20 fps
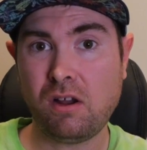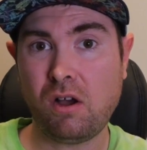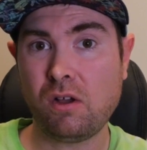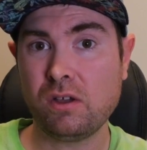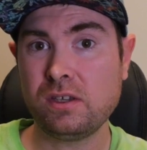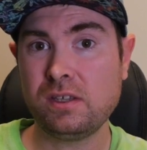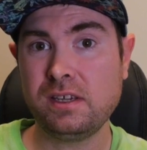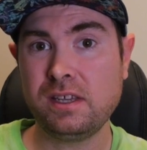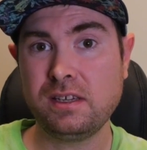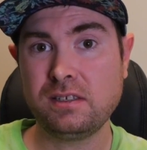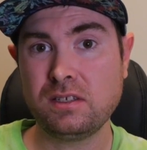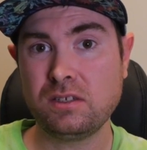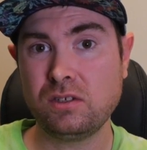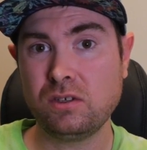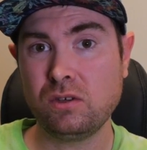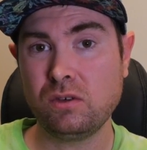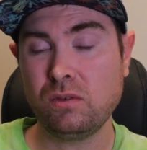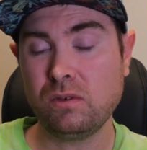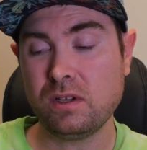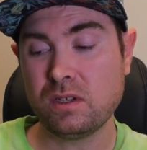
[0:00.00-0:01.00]
All you need to
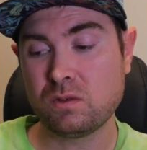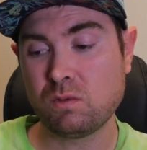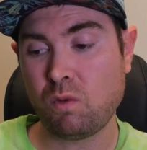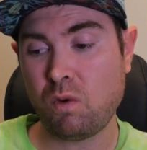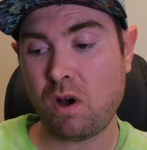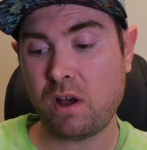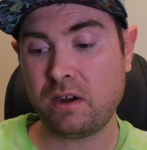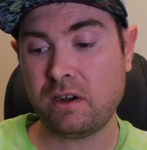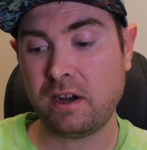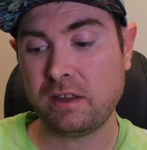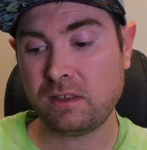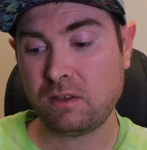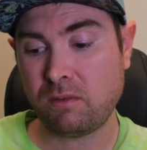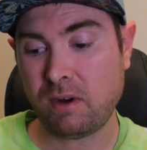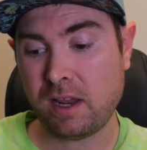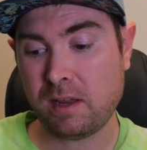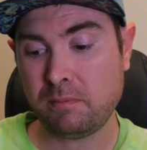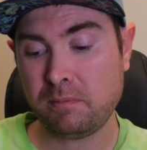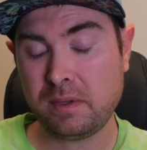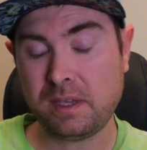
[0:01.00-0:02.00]
do is water at the
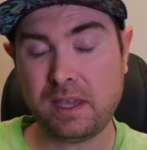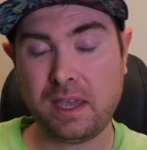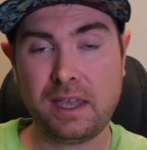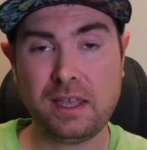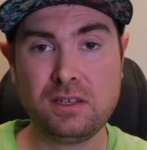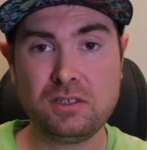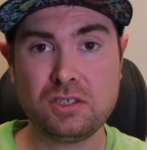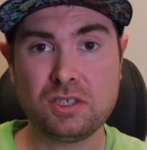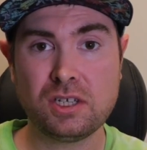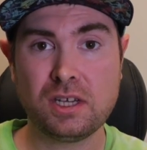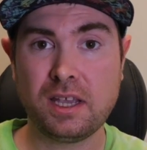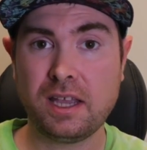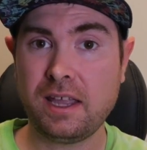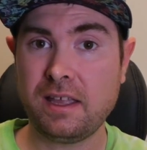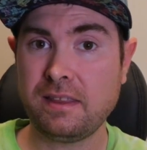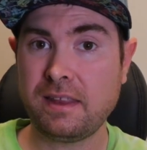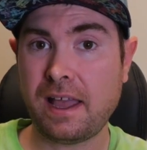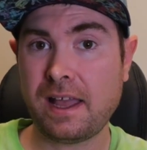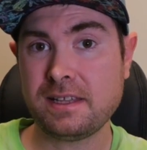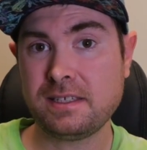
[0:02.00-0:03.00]
right pH
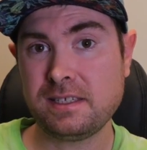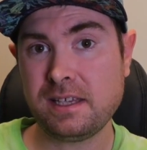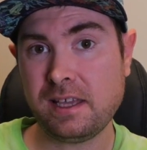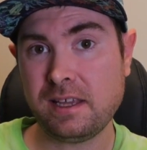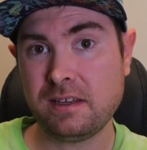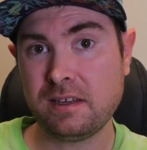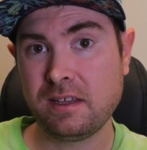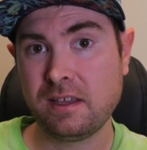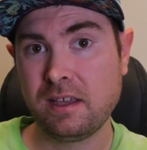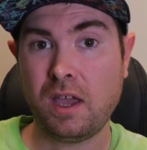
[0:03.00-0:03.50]
and that's it.